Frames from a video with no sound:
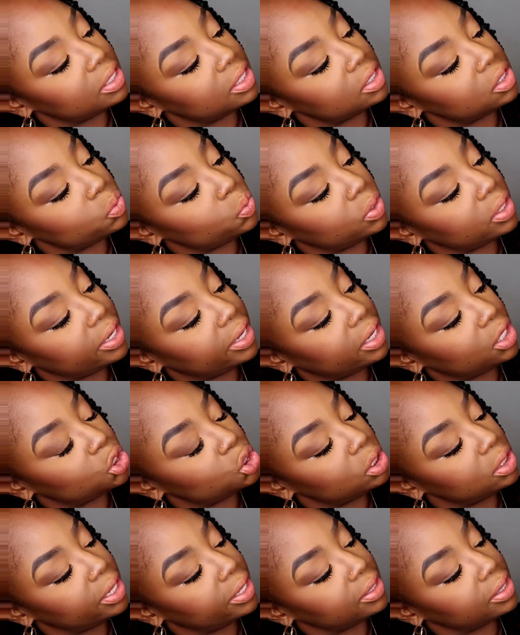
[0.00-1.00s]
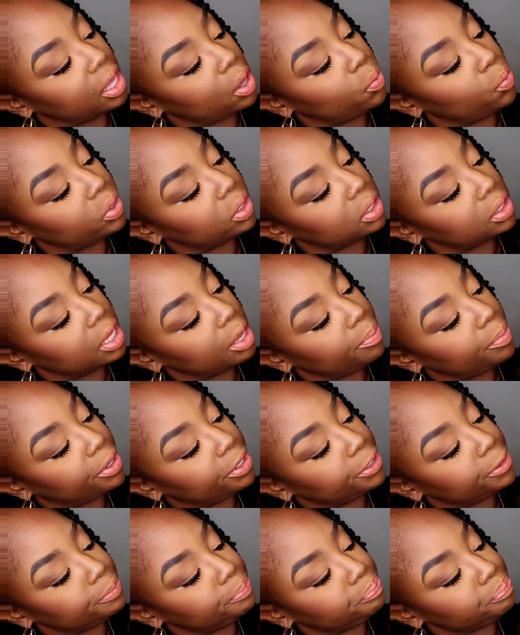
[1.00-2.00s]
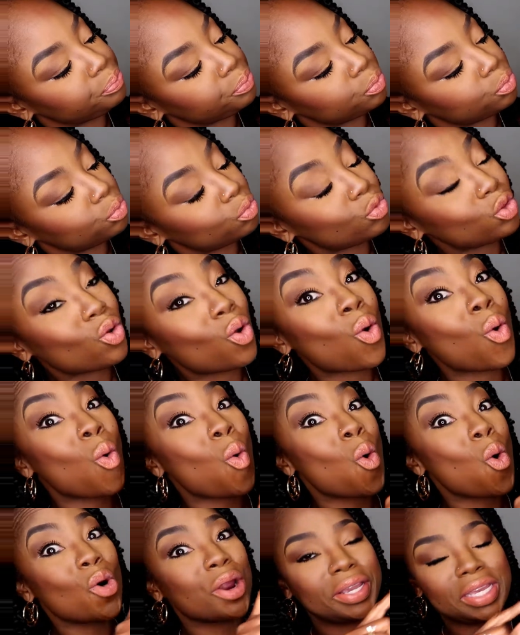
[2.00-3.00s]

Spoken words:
this one. I actually like that one a lot better. Or